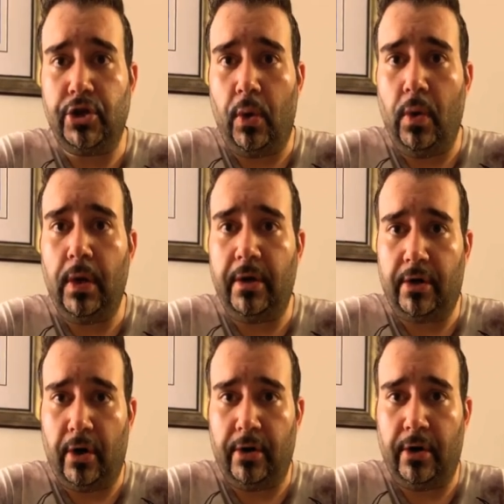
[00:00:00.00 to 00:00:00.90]
Joel
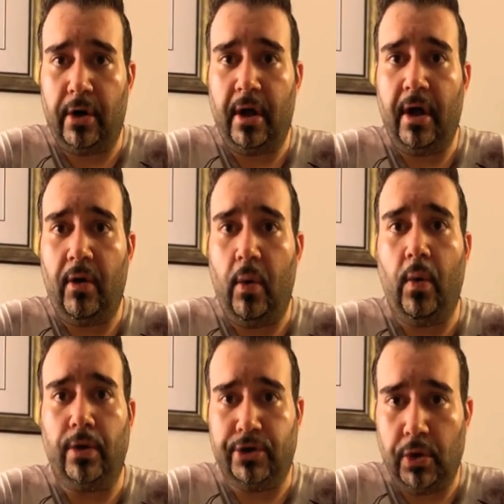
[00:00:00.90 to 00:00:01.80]
Gertner
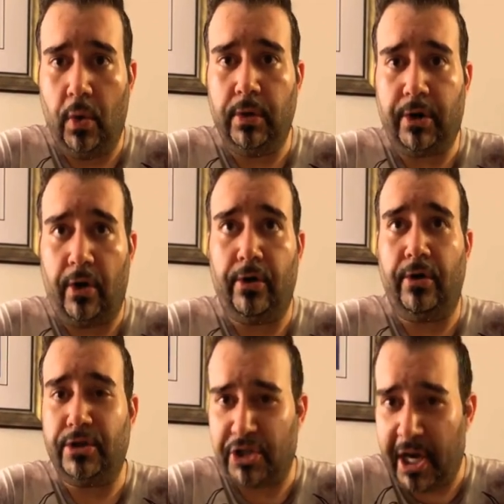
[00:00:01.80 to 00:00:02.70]
or Joel
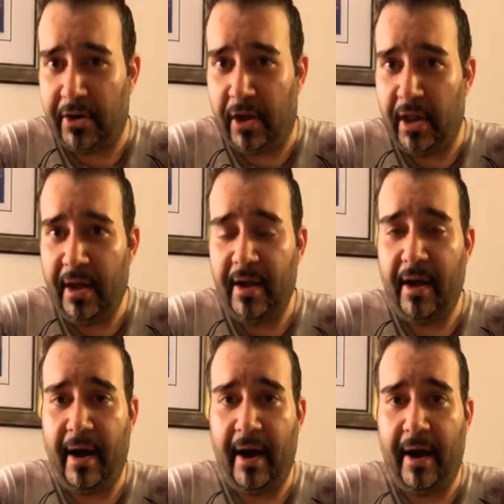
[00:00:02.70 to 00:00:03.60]
Gertner channel.
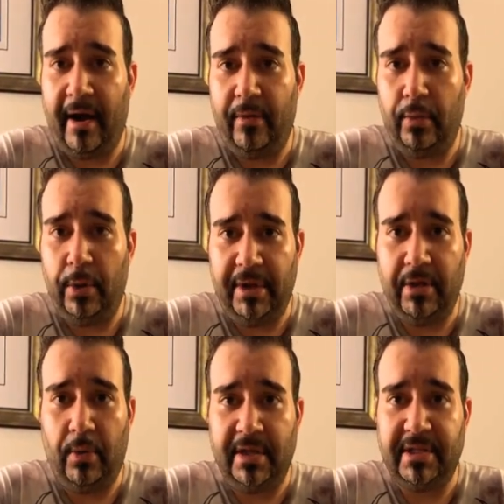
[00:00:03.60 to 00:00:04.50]
Will be
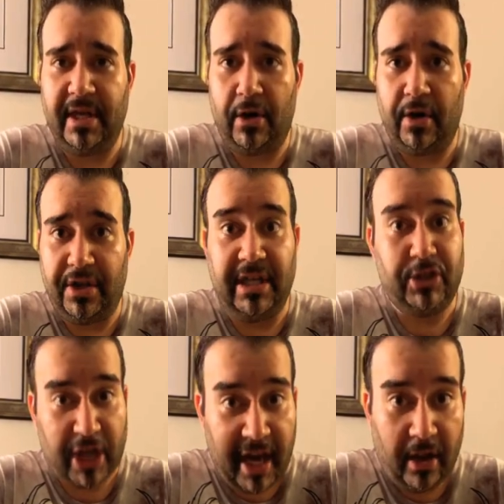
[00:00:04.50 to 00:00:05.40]
the ones that are the
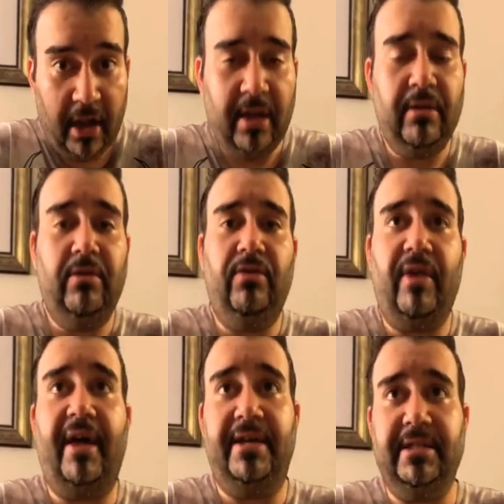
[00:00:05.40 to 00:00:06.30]
channel
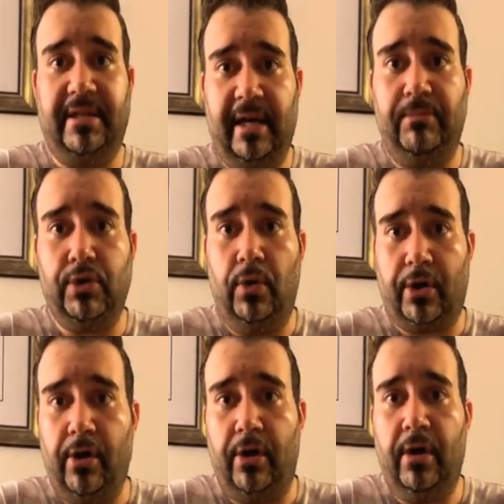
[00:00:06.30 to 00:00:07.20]
that is named Joel
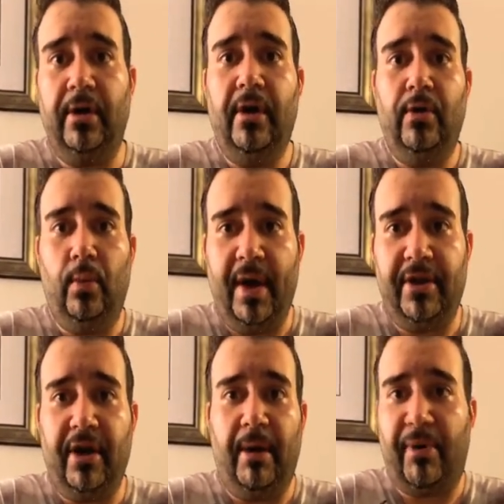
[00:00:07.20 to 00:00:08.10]
Gertner
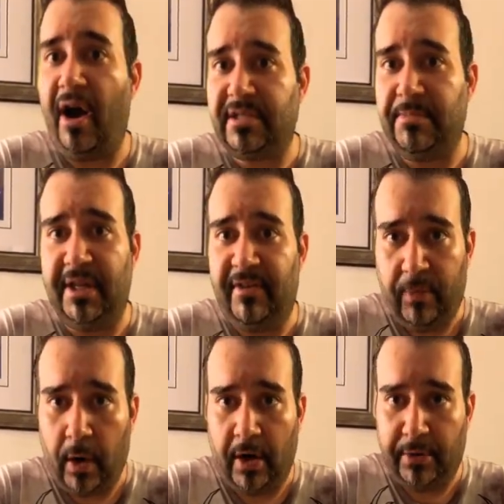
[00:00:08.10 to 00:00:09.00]
with approximately
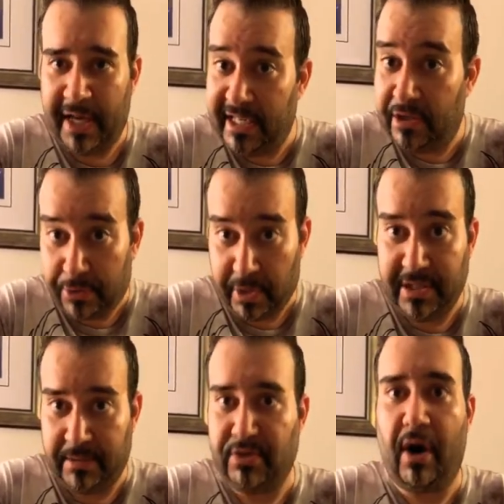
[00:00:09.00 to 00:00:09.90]
483
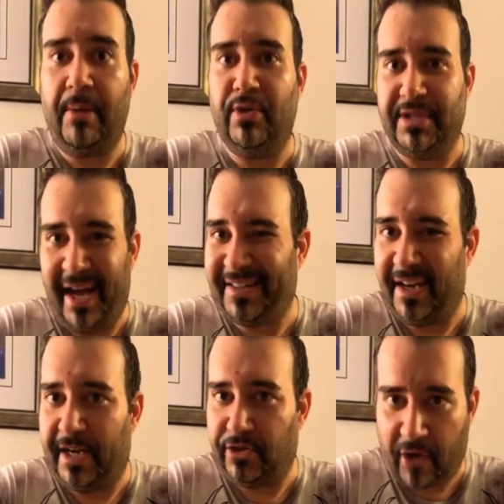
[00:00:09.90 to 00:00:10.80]
subscribers. Not
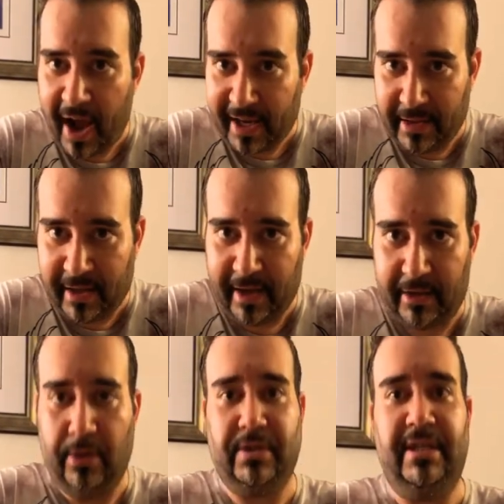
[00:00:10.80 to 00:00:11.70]
that I track it that
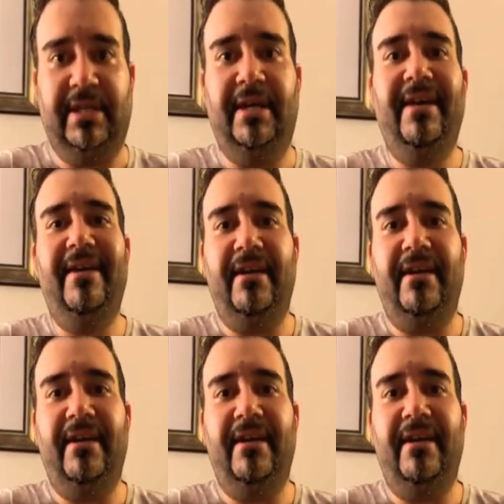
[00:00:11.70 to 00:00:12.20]
closely.